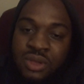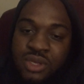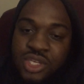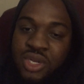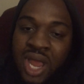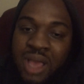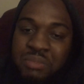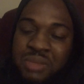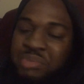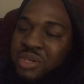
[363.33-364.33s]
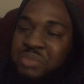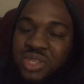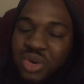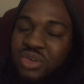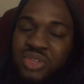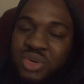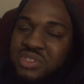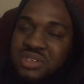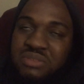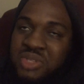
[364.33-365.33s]
You know what I mean? But
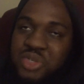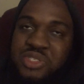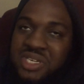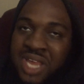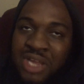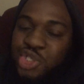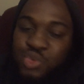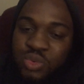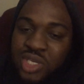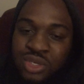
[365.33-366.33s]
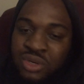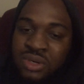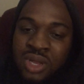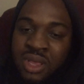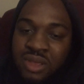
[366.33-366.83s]
there's a natural cure.